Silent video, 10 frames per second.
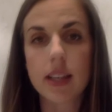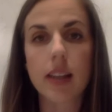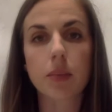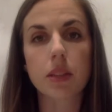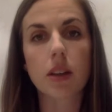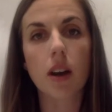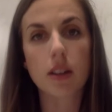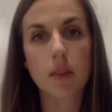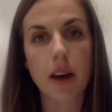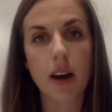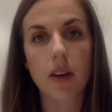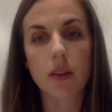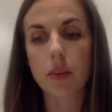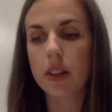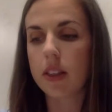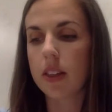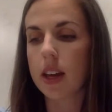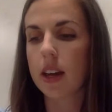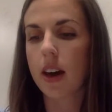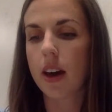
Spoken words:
as we've talked about with the